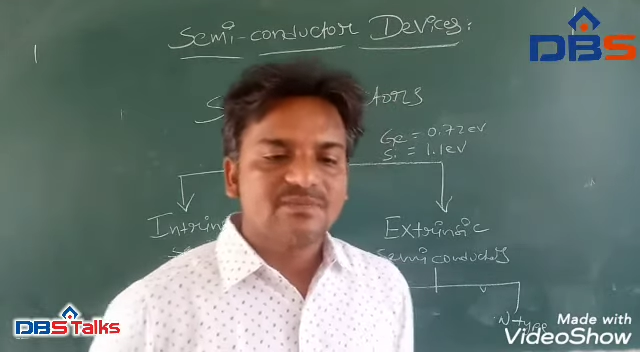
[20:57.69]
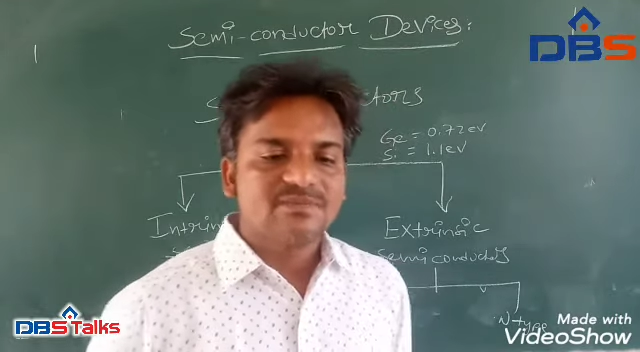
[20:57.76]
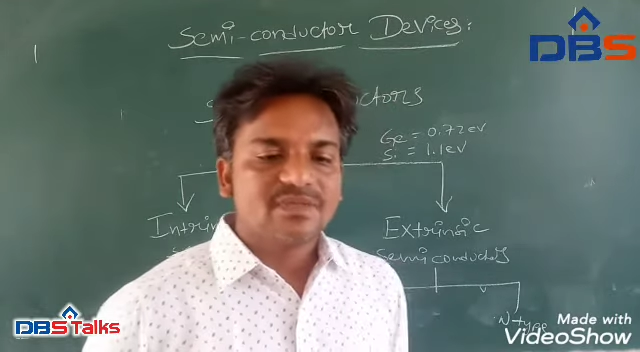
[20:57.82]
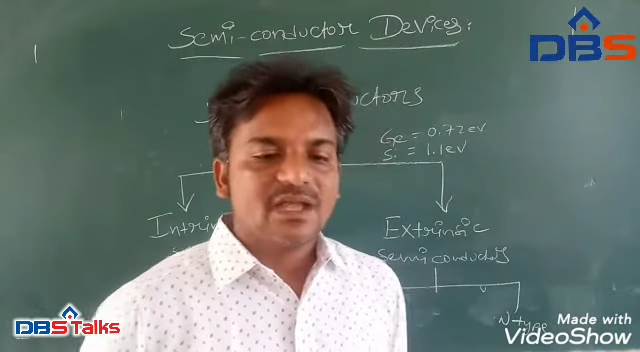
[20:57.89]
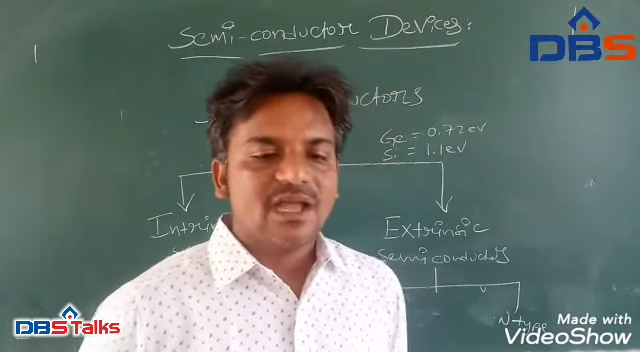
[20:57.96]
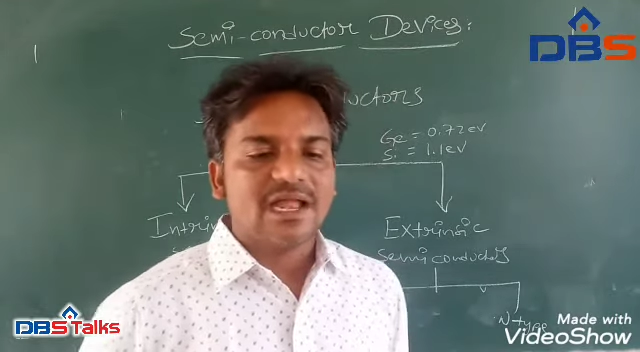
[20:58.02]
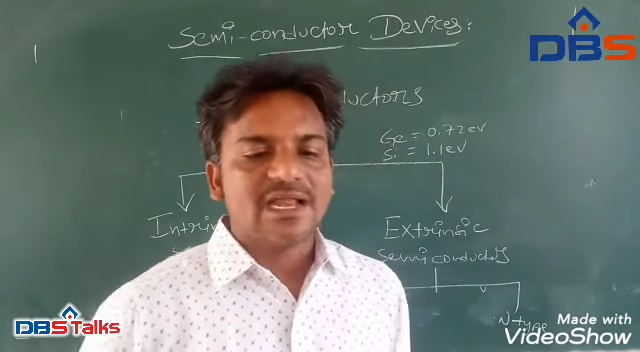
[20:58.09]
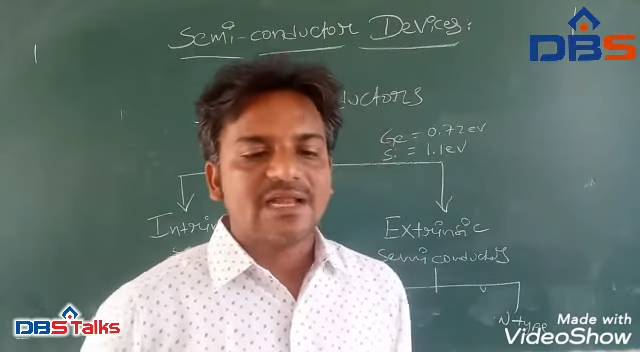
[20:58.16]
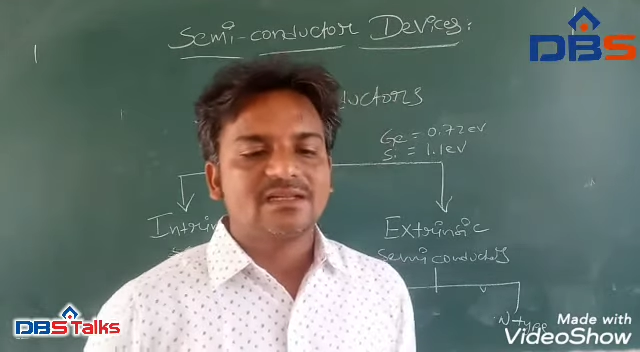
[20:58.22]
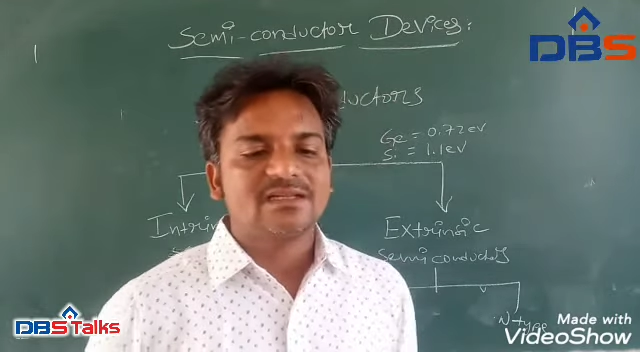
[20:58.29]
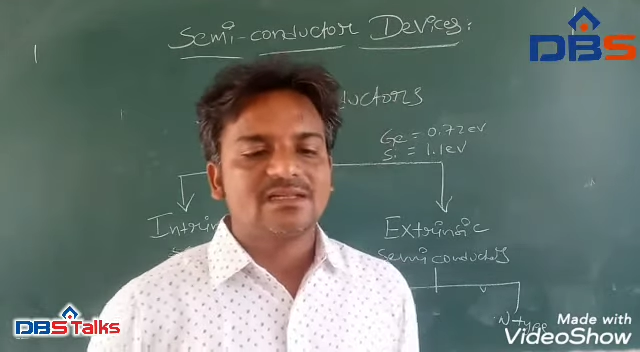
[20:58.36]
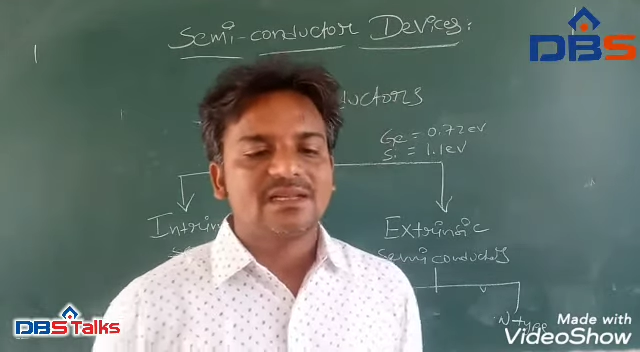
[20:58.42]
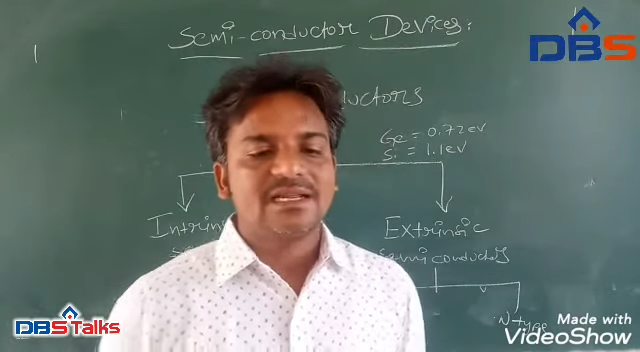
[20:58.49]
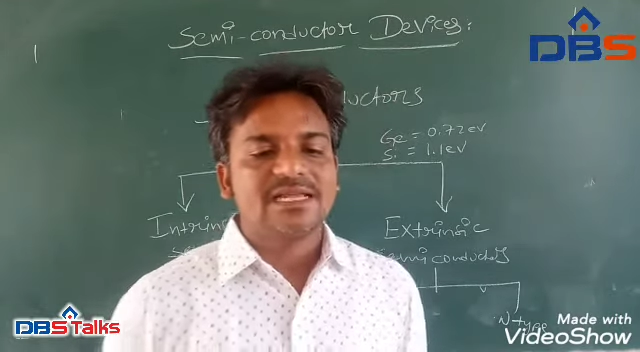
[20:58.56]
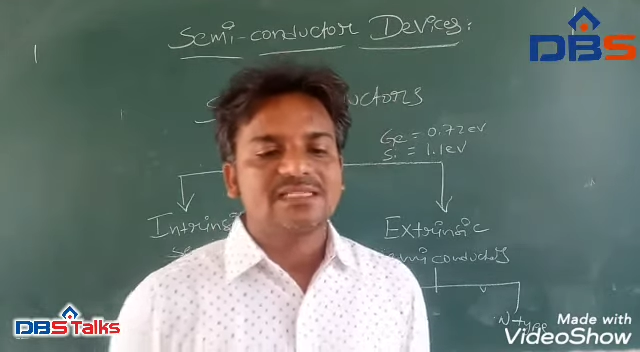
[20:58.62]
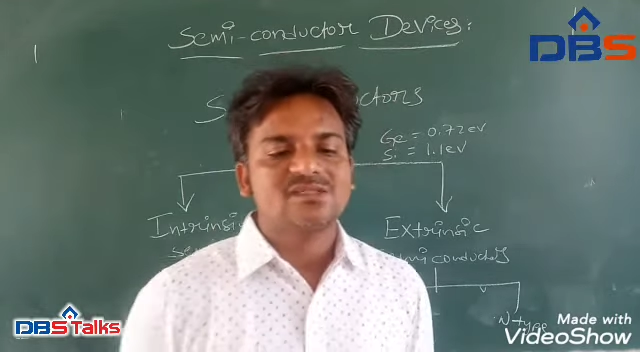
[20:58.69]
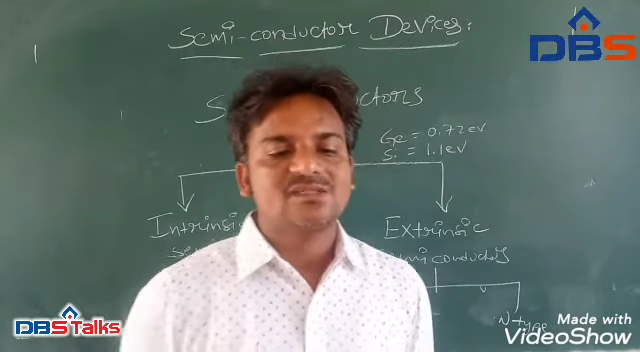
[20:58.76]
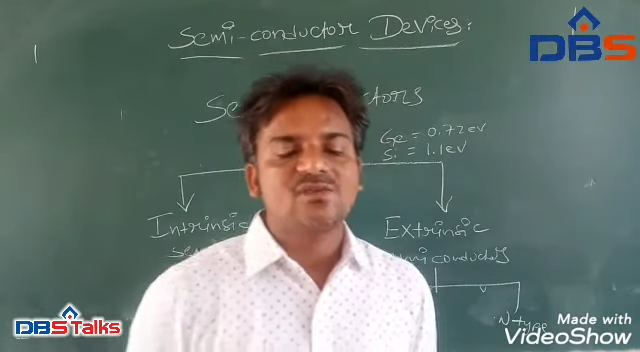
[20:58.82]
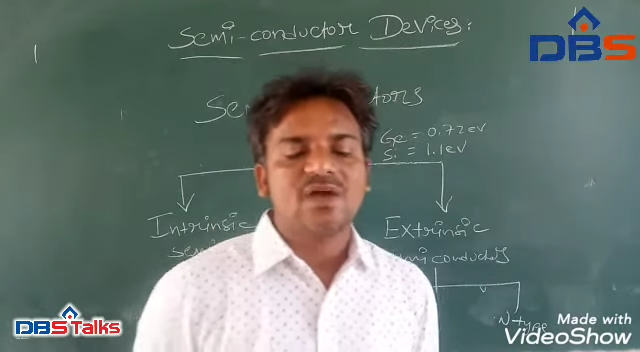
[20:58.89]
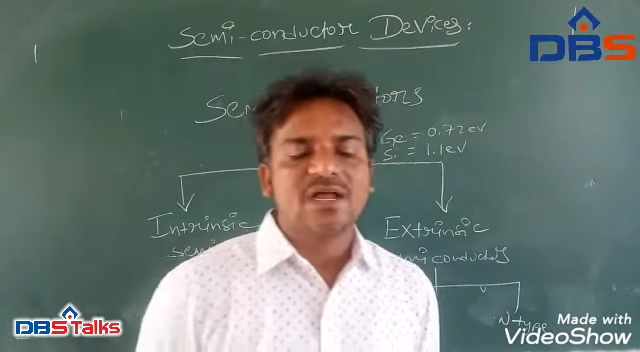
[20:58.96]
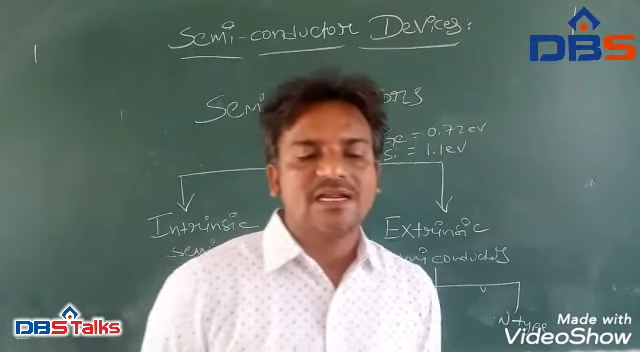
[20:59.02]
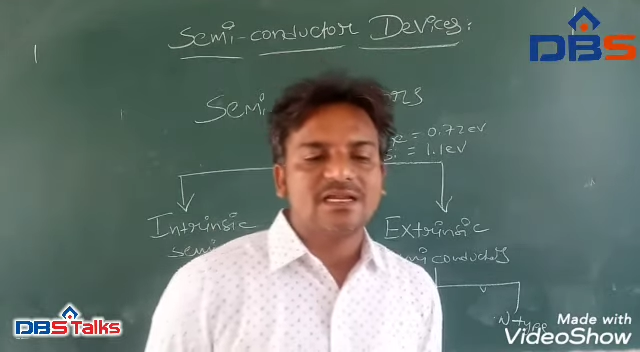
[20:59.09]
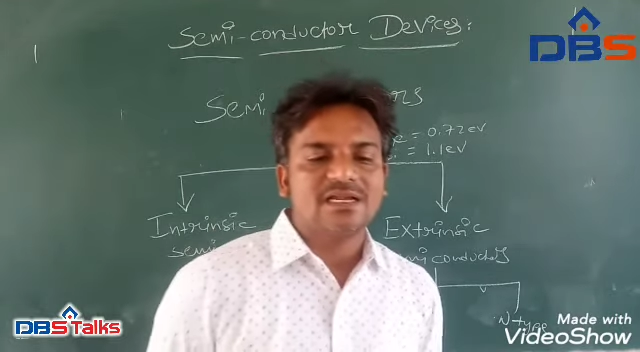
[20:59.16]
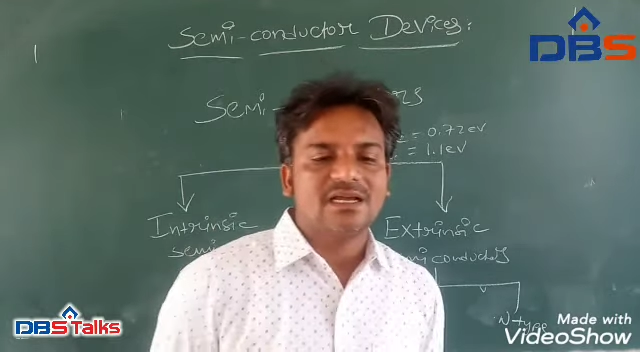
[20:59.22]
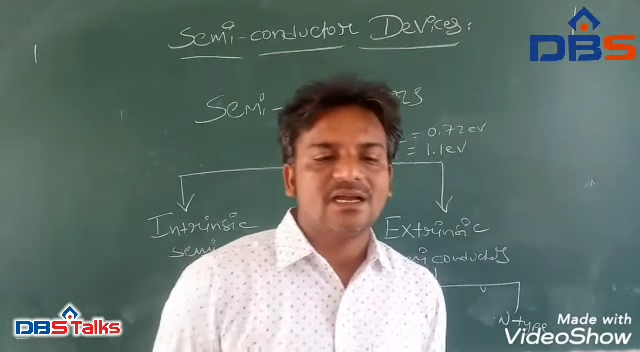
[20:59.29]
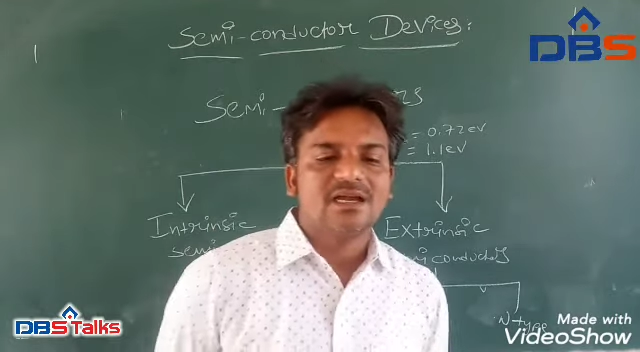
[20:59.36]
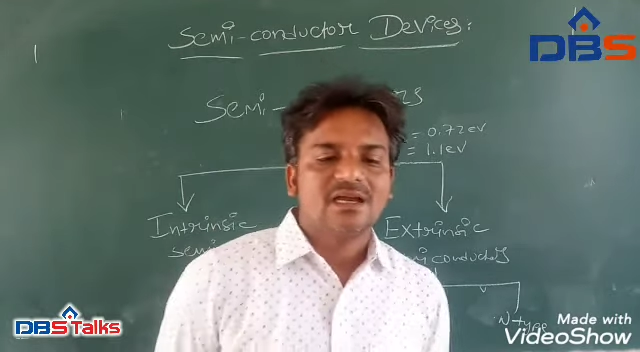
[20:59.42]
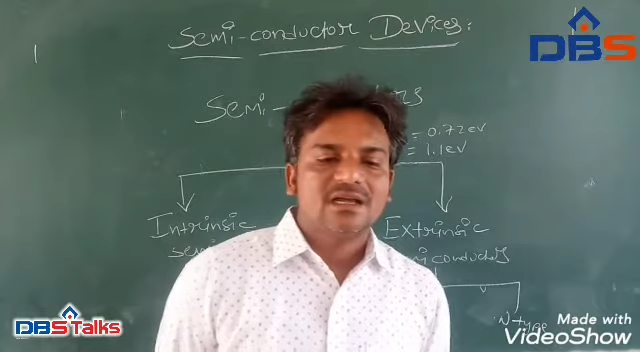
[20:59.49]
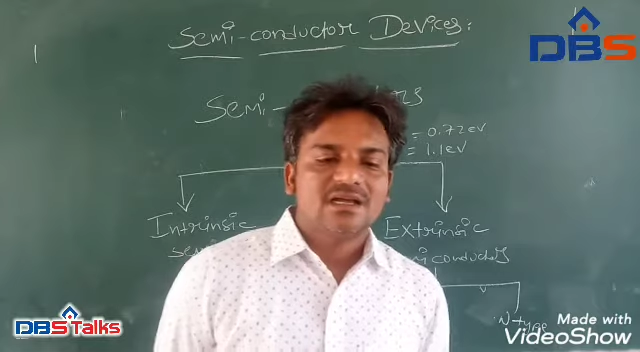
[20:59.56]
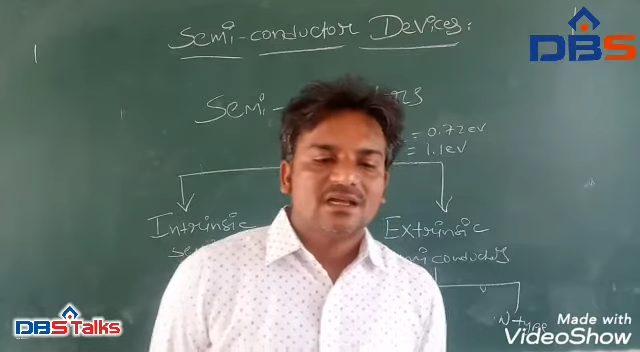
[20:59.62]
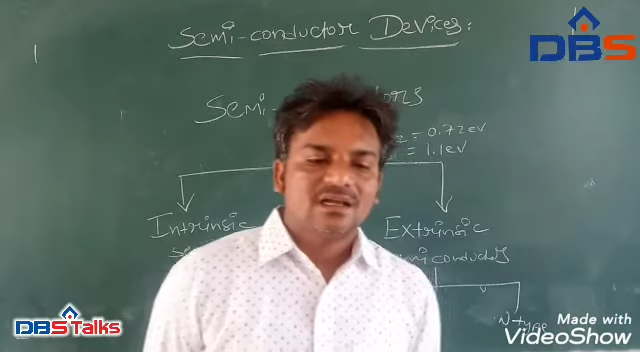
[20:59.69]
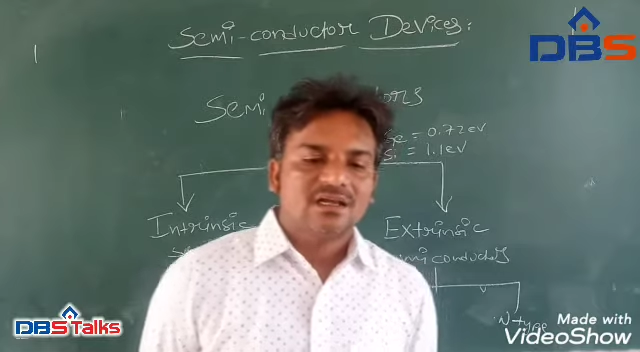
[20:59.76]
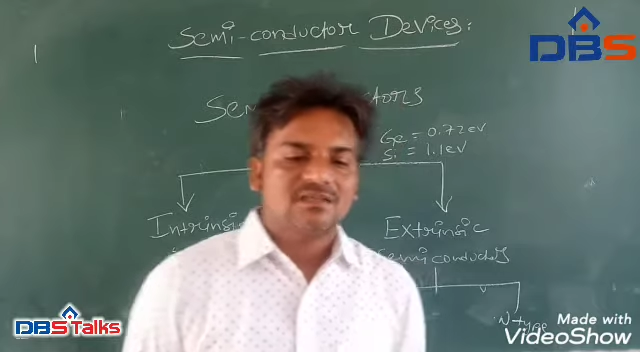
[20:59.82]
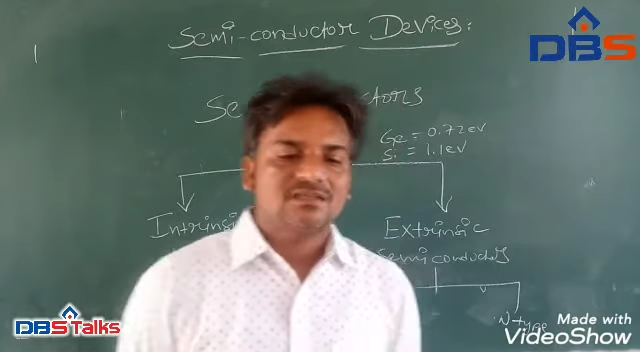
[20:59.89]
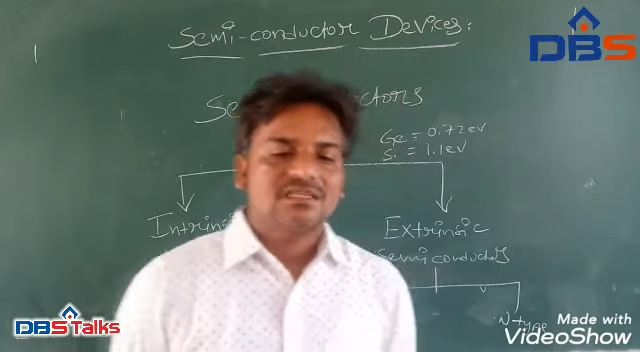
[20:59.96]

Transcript: And the next one, the